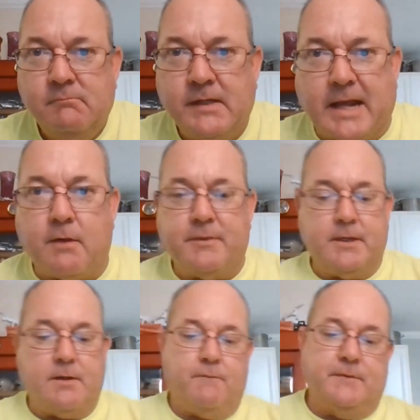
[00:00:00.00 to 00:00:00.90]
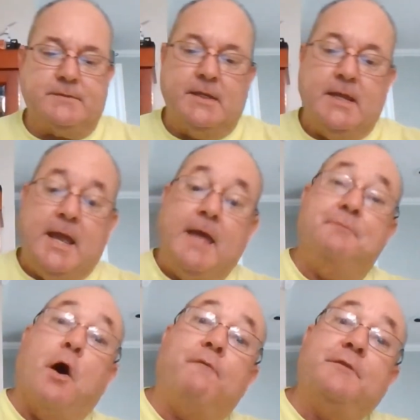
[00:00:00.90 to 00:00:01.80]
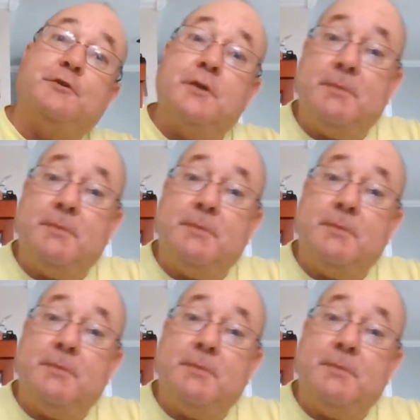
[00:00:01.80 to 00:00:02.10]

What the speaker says: got to go with the Dolphins. Dolphins are going